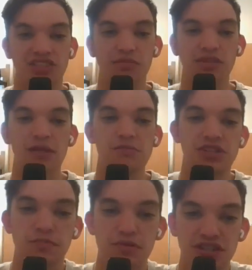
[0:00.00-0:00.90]

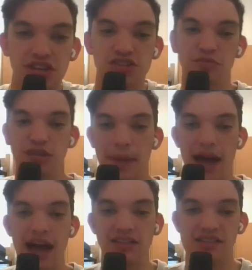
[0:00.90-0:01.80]
Sometimes his precision with the
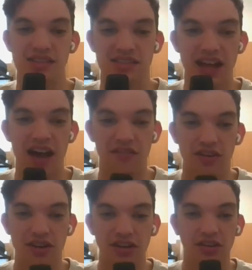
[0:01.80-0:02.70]
passes is not
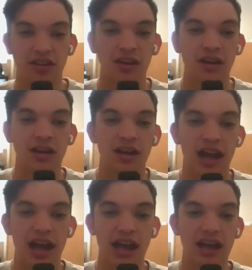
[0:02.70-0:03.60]
very good.
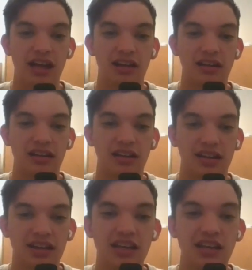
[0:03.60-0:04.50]
And
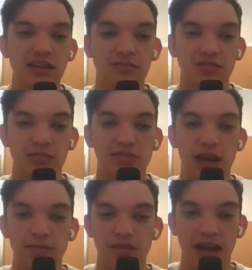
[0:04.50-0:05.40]
he
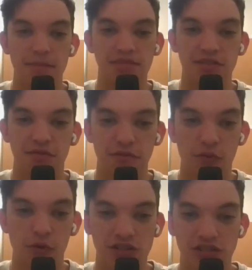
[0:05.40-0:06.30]
sometimes attempts to
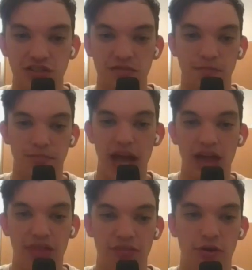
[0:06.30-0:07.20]
force
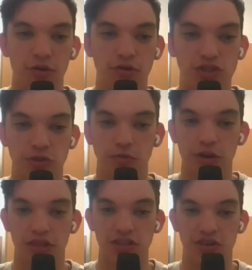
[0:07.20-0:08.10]
bad throws
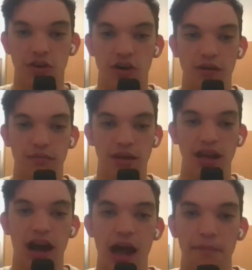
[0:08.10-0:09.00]
with his arm
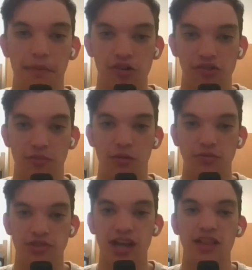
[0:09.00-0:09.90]
in high-pressure
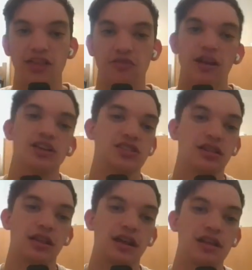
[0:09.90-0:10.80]
moments. So he's not the greatest
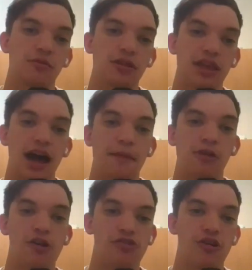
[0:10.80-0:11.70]
with high
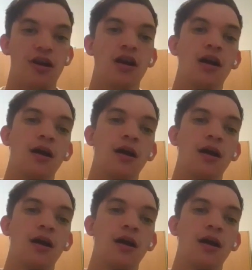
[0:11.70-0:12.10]
pressure.